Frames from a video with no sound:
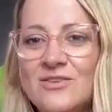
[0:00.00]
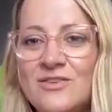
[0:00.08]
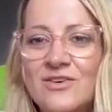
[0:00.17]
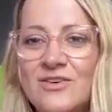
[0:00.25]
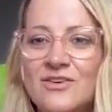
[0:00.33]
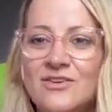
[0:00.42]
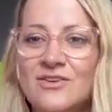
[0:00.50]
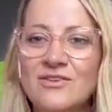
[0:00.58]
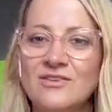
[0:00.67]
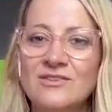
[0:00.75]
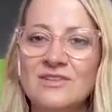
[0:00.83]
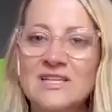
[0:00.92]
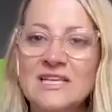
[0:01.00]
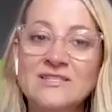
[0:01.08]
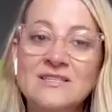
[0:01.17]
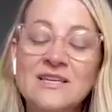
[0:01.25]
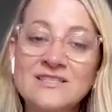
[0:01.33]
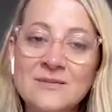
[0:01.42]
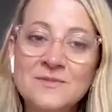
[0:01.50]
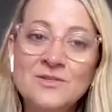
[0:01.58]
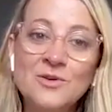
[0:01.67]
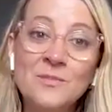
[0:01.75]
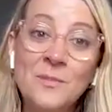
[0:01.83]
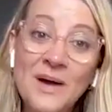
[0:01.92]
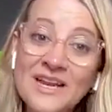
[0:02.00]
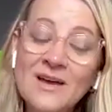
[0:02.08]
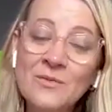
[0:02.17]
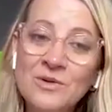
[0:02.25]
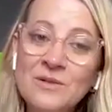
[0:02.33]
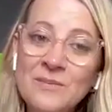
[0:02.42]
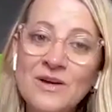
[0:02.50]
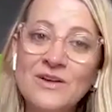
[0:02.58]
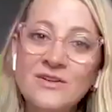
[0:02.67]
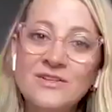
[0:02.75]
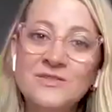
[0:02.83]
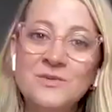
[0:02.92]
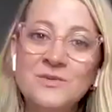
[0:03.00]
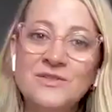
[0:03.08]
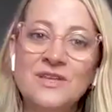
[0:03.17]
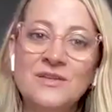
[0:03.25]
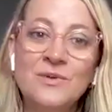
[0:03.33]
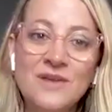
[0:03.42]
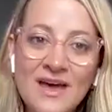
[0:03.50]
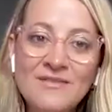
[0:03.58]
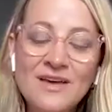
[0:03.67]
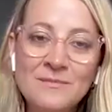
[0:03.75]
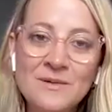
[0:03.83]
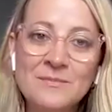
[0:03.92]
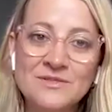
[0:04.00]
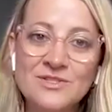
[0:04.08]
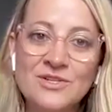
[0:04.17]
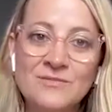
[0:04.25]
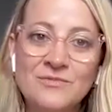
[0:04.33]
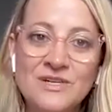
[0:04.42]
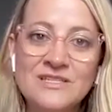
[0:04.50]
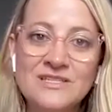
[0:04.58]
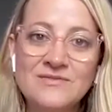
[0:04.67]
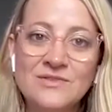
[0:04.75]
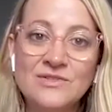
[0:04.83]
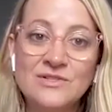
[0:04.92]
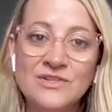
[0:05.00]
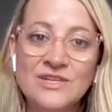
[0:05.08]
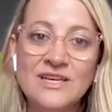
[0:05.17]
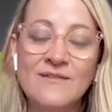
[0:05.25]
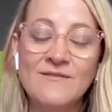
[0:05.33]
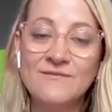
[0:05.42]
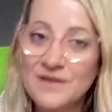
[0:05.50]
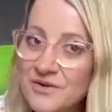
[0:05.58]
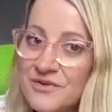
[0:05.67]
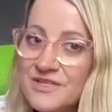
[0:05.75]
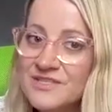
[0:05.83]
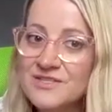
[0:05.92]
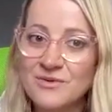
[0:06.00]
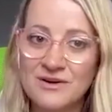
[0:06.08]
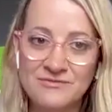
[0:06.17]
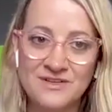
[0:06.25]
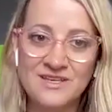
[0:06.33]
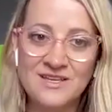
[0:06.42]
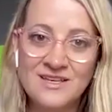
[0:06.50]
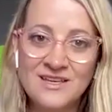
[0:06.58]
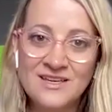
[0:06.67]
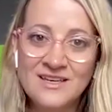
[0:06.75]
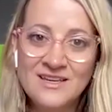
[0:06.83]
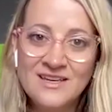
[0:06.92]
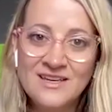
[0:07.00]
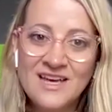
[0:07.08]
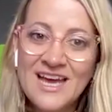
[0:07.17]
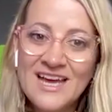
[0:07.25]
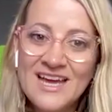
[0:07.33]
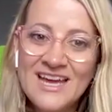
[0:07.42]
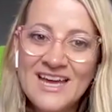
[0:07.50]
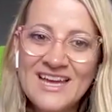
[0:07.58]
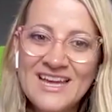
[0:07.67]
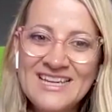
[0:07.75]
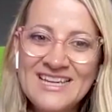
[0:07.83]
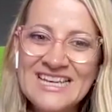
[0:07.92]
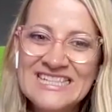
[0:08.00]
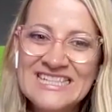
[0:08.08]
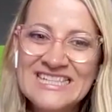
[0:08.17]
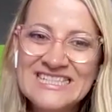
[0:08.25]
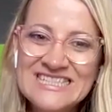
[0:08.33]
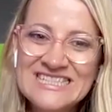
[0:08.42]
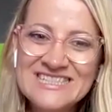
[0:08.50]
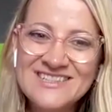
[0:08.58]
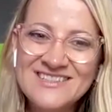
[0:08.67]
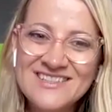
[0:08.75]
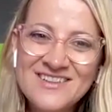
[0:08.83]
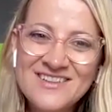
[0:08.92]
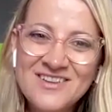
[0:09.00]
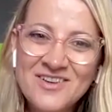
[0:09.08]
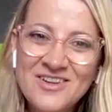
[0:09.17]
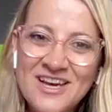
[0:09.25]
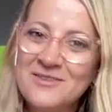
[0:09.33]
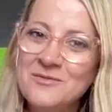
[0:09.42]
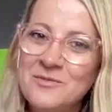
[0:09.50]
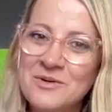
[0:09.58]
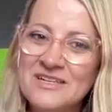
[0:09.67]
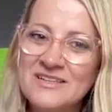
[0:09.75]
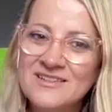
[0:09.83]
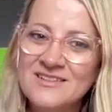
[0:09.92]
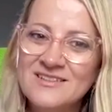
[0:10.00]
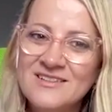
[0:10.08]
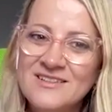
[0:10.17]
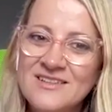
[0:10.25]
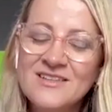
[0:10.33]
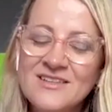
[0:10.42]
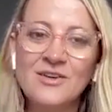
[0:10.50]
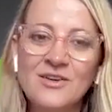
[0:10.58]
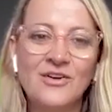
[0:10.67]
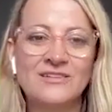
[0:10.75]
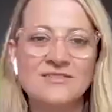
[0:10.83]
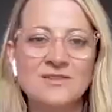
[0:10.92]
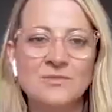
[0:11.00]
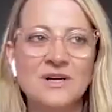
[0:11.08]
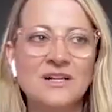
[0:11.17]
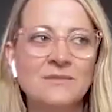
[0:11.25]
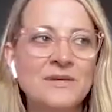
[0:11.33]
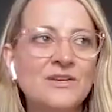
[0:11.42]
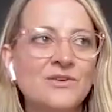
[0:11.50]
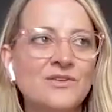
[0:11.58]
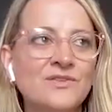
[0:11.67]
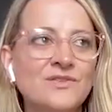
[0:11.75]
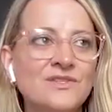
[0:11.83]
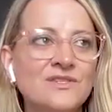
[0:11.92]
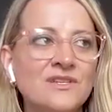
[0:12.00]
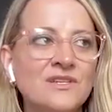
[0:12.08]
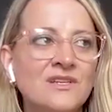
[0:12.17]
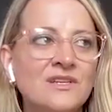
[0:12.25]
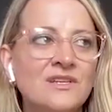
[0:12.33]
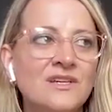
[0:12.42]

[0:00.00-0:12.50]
you know, it's up to you, but I will be honest with you that we have had people turn up for interviews looking very scruffy and it didn't go down well. It didn't go down so well because